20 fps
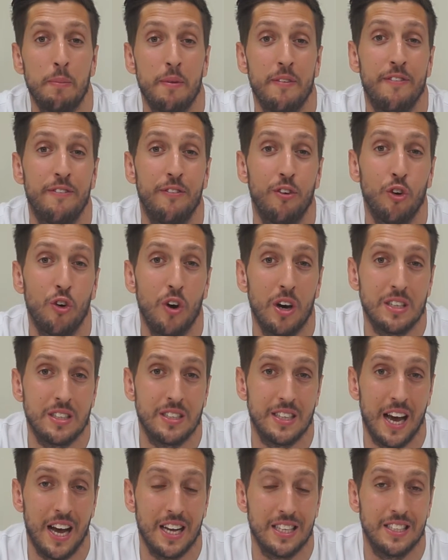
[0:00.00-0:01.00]
before I
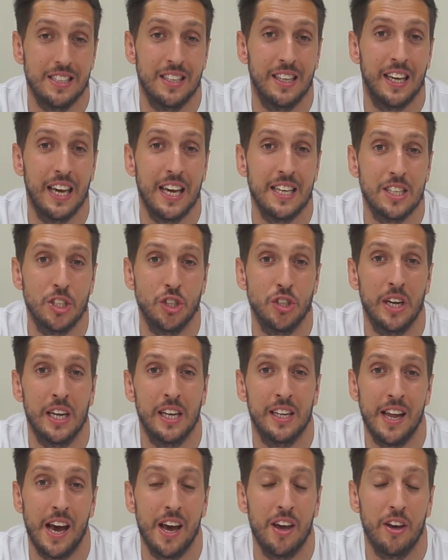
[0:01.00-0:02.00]
started the
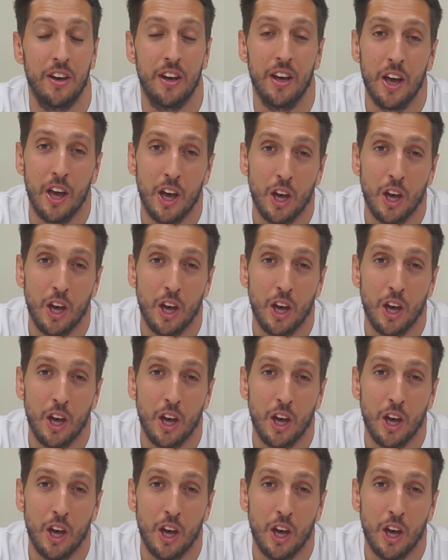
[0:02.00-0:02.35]
ketogenic diet.